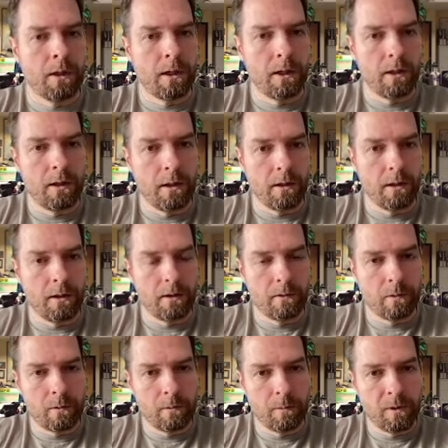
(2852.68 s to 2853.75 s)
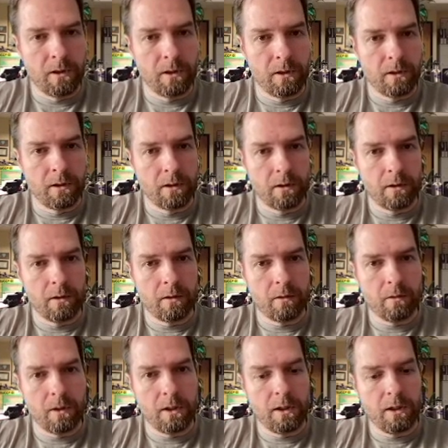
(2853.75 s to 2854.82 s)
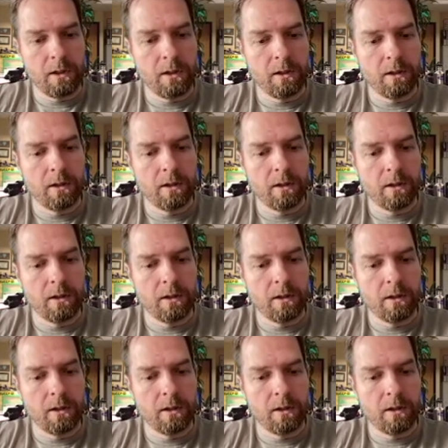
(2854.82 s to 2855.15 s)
And this will be 3.